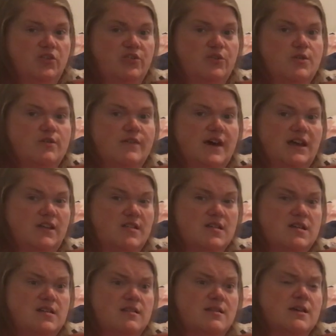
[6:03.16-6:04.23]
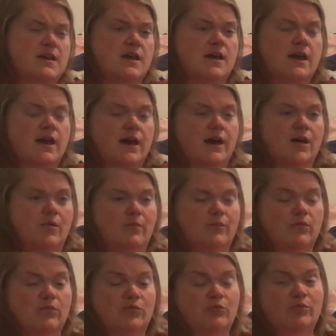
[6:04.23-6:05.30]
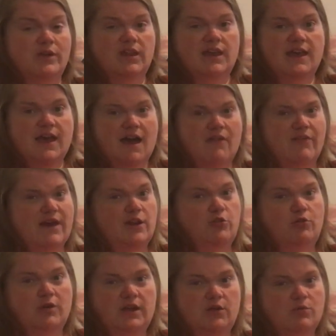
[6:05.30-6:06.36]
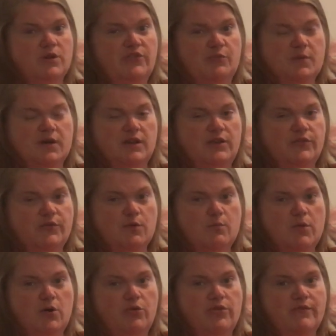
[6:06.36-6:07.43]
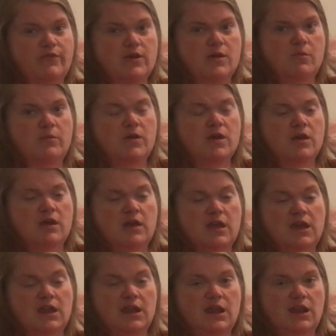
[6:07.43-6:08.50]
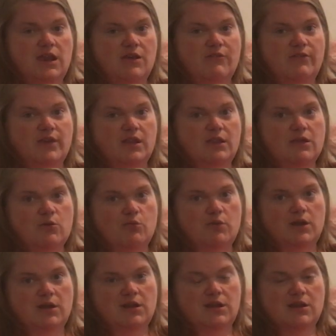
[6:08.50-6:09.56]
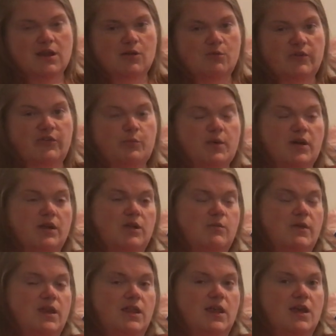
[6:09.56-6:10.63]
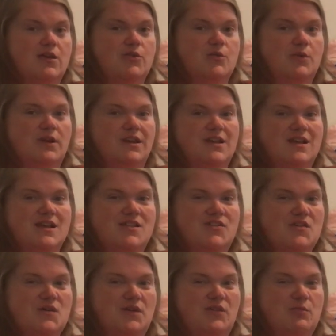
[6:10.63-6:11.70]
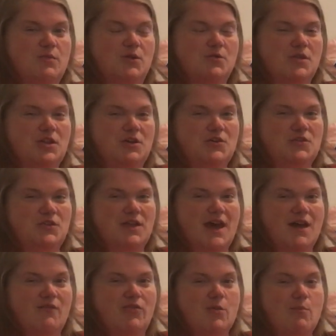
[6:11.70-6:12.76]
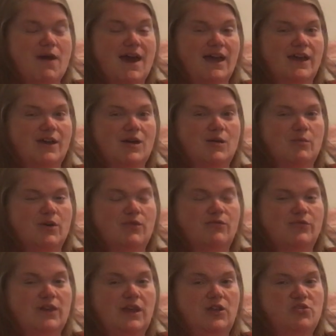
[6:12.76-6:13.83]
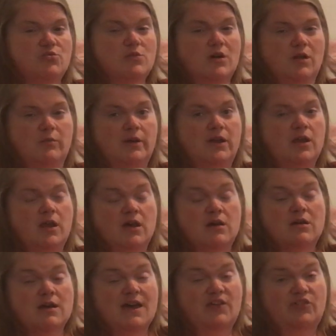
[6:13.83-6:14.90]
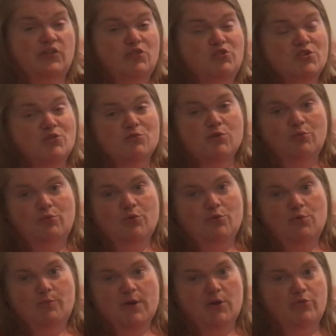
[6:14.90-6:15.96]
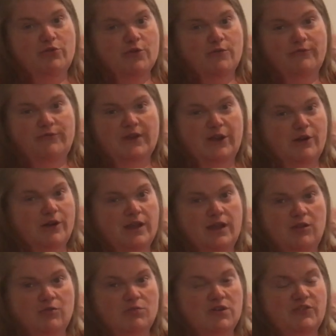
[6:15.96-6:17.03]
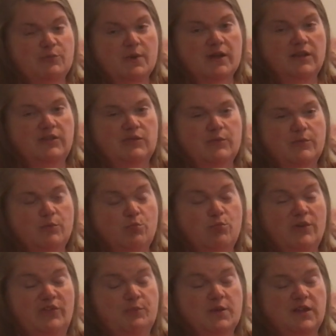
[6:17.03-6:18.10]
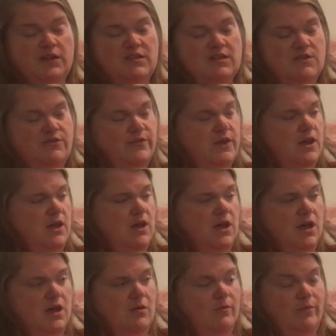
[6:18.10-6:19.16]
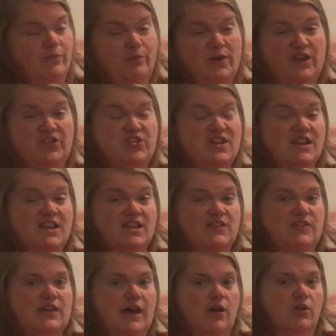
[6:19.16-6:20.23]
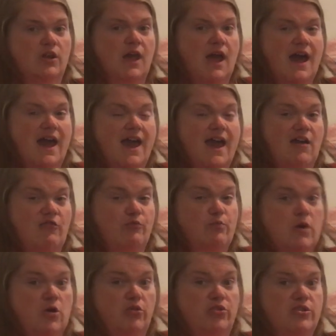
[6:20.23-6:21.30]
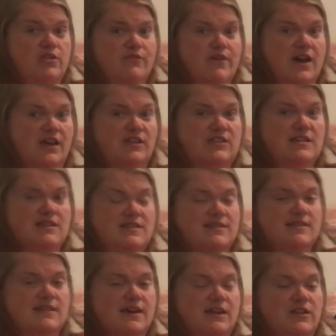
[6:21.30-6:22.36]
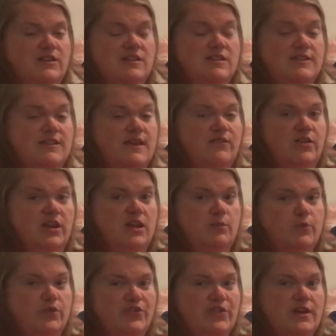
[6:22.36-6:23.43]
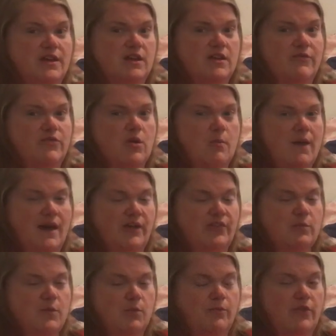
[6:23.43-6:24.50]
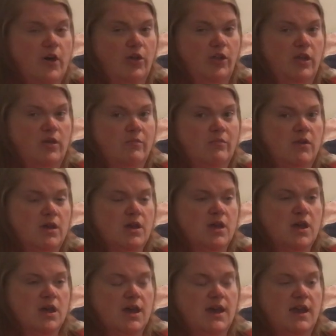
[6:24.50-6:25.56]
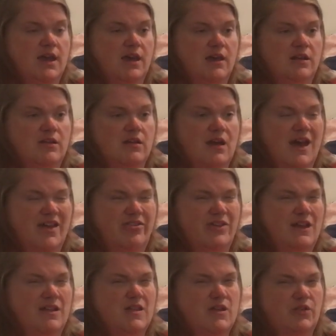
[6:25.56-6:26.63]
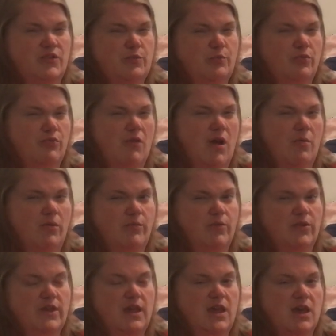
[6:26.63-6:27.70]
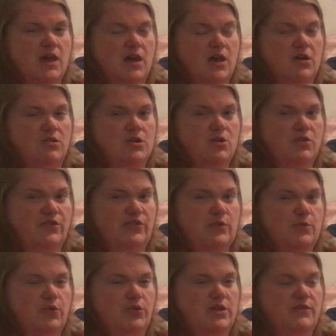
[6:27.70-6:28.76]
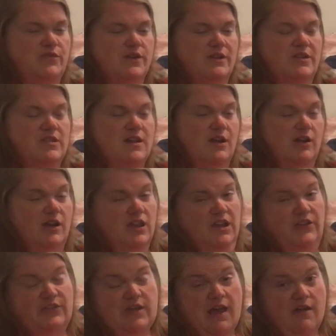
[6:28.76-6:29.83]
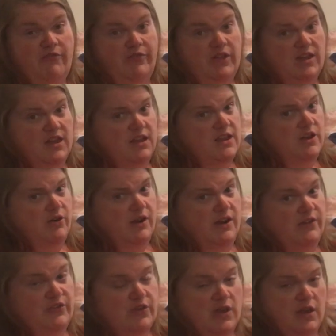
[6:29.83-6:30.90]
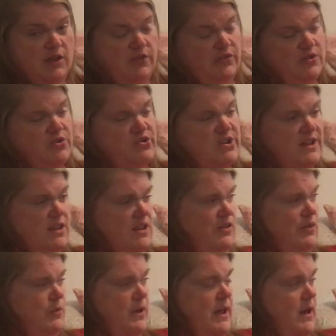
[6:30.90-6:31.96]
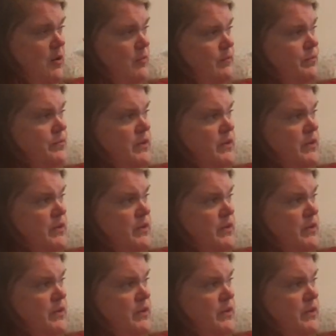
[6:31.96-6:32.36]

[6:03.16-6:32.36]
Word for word: the two devices, um, really I've had great response from both of them. In any event that one did not respond to me, the other one did. So it's been really cool to have the backup of each one. But as a general rule, both are very responsive. responsive. Um, but check this out. I have both devices set to 70% of their maximum volume. And I think there's probably a noticeable difference there. At least I feel like there is. So check this one out.